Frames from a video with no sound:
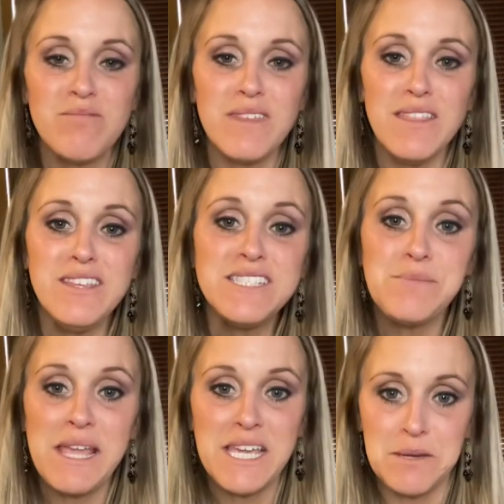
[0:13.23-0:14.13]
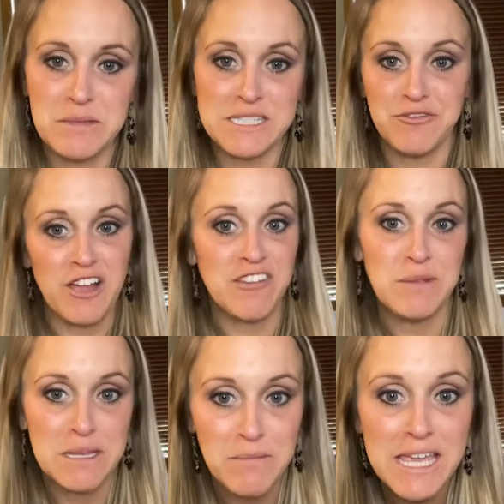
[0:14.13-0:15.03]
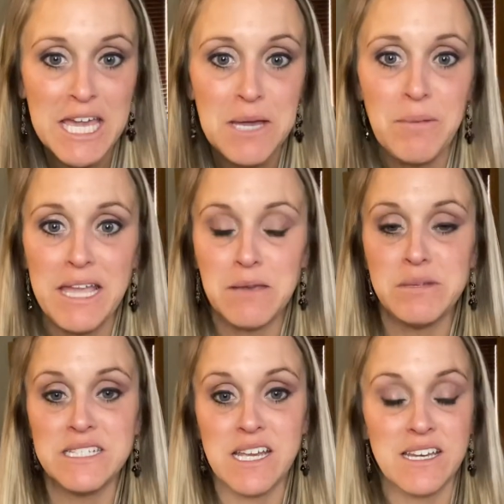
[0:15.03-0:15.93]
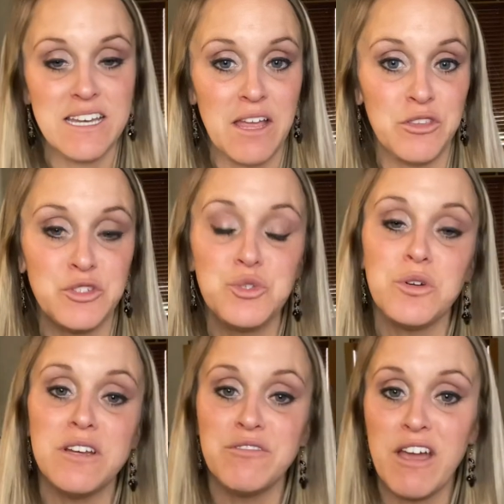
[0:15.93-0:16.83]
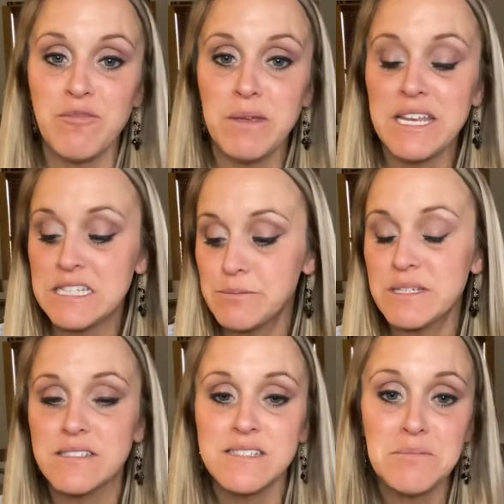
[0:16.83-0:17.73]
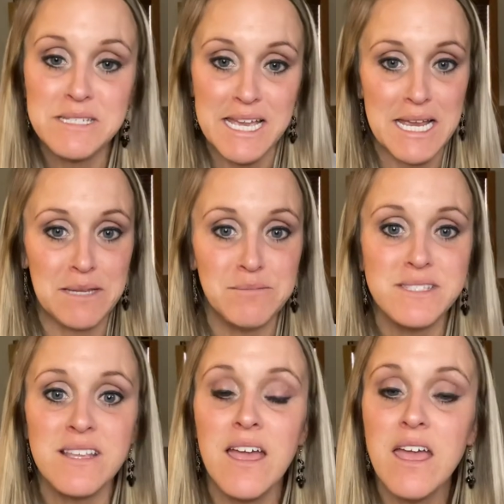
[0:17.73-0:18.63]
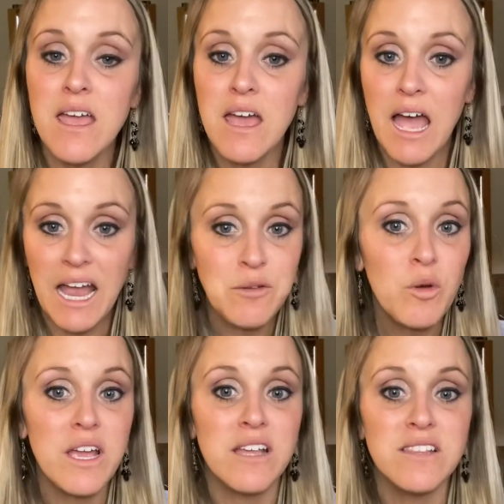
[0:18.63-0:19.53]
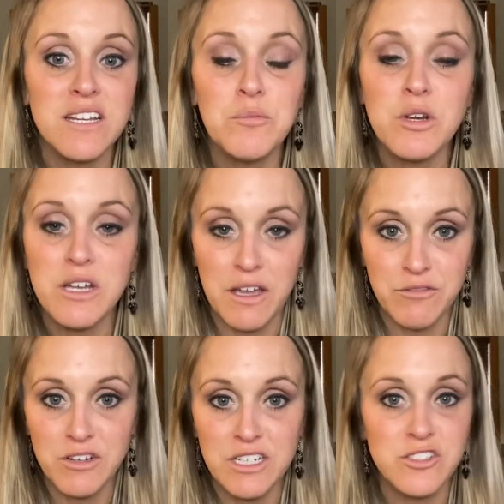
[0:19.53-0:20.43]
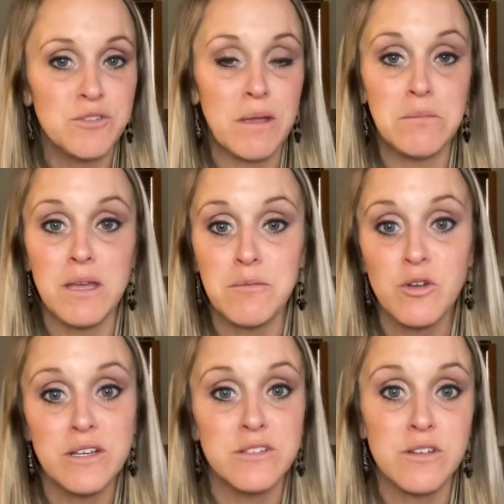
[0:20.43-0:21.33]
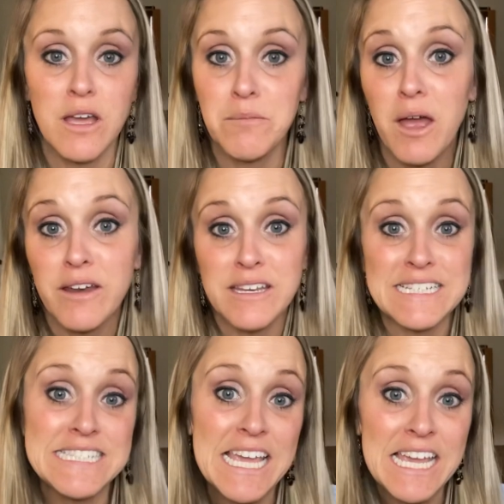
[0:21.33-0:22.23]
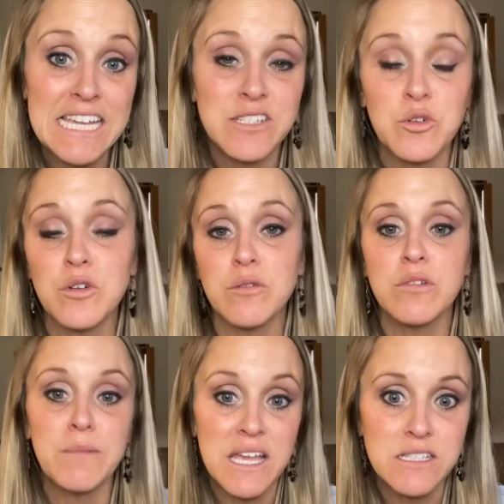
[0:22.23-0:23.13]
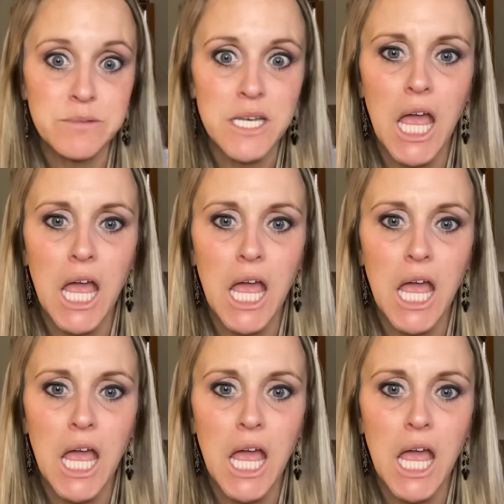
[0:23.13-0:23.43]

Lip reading: this makeup is a 5-minute makeup. I can be done and out the door in 5 minutes, but sometimes I want a little more coverage. Maybe I'm going out on a date or with my husband,